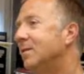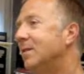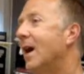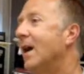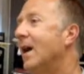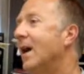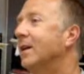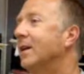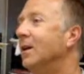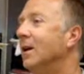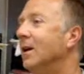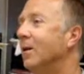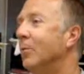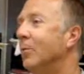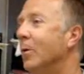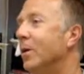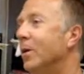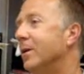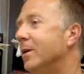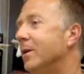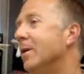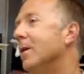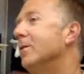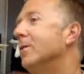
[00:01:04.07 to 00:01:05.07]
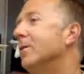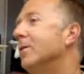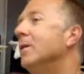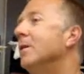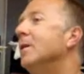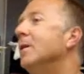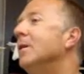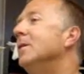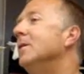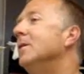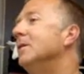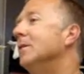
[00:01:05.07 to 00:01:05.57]
stacking on one another,
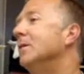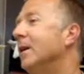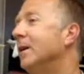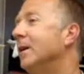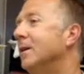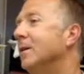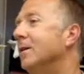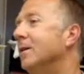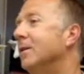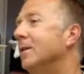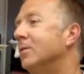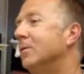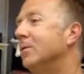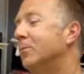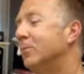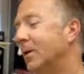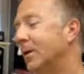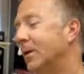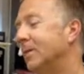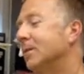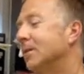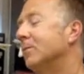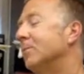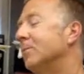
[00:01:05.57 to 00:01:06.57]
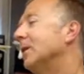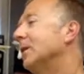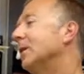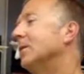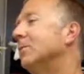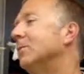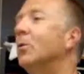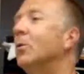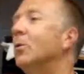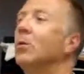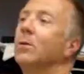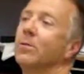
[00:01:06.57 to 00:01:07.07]
like
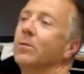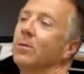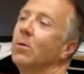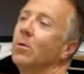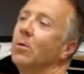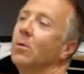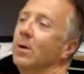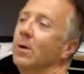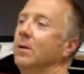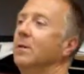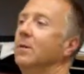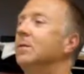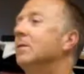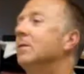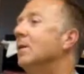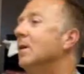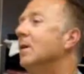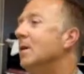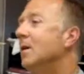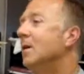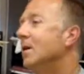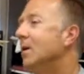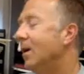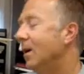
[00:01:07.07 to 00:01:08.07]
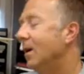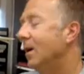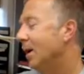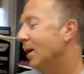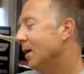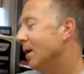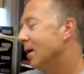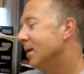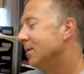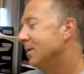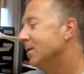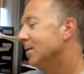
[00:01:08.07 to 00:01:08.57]
a roll of coins.
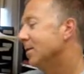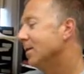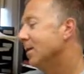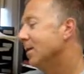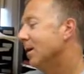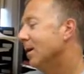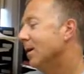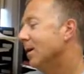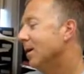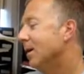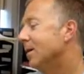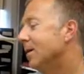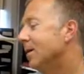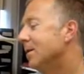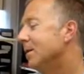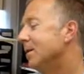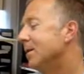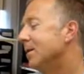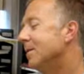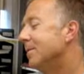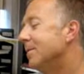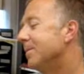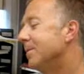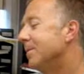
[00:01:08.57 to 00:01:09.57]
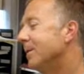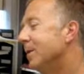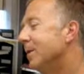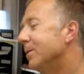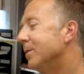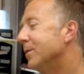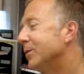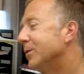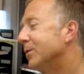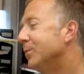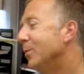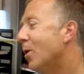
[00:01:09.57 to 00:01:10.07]
And
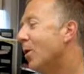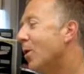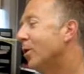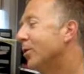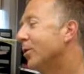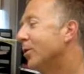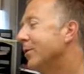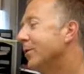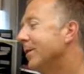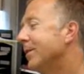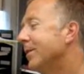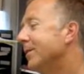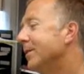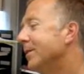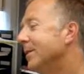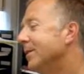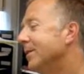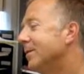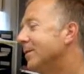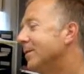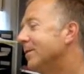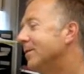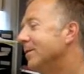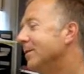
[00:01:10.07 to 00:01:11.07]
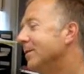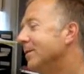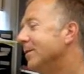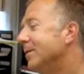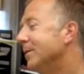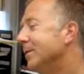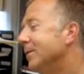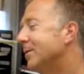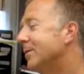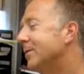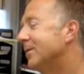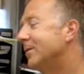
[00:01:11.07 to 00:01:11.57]
the smaller the
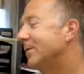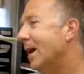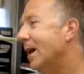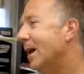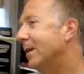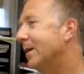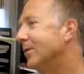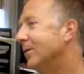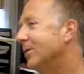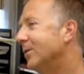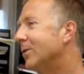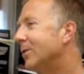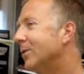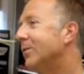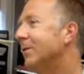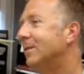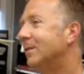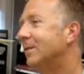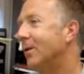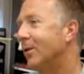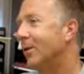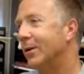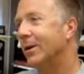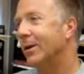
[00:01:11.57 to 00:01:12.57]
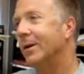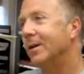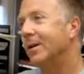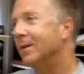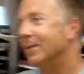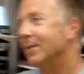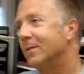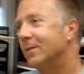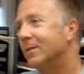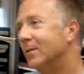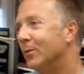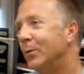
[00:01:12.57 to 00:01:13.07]
stacking surface area
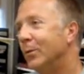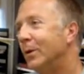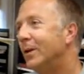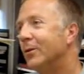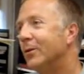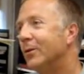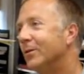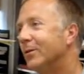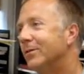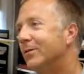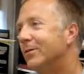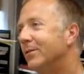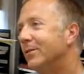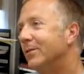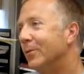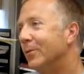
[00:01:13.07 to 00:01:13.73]
is, the weaker